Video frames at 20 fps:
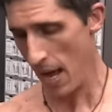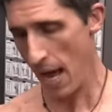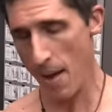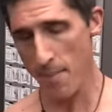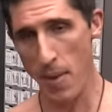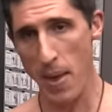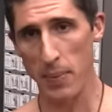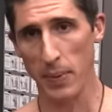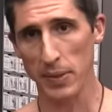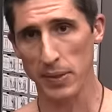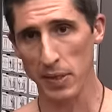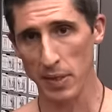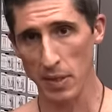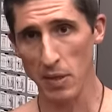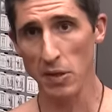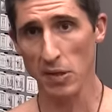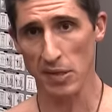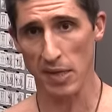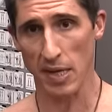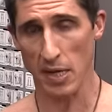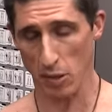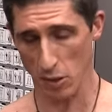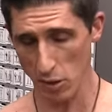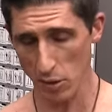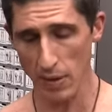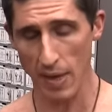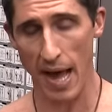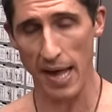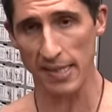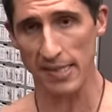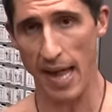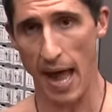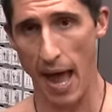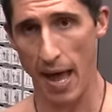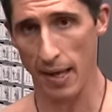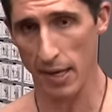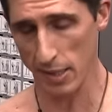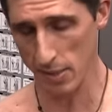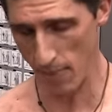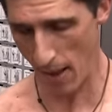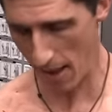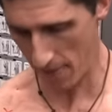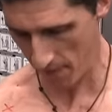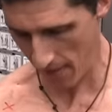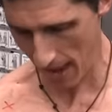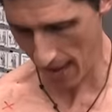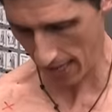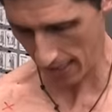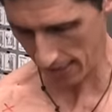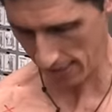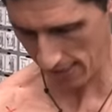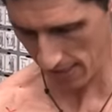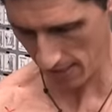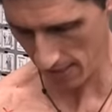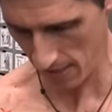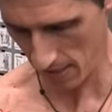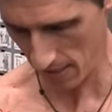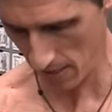I'm able to use that, you know, utilize that to my advantage.